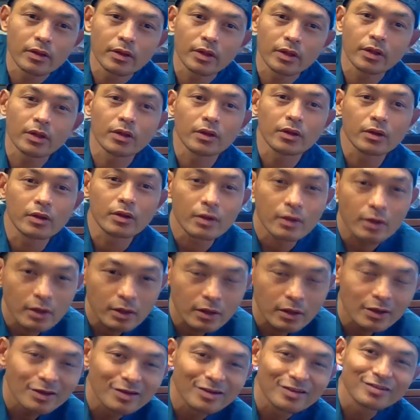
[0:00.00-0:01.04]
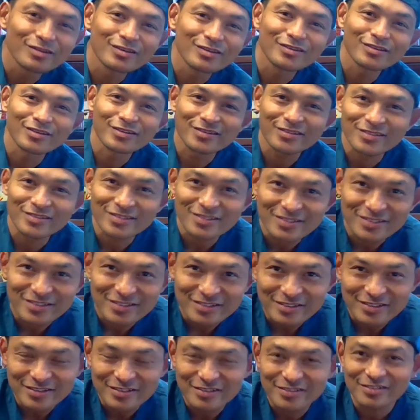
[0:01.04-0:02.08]
with all the wisdom that you've got,
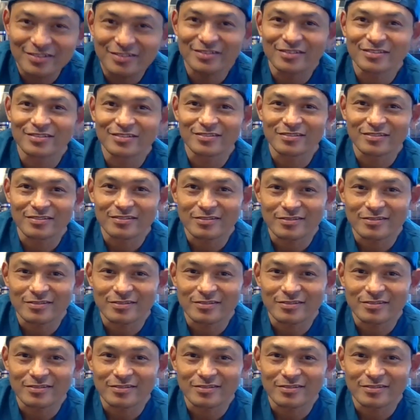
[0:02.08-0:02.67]
you know,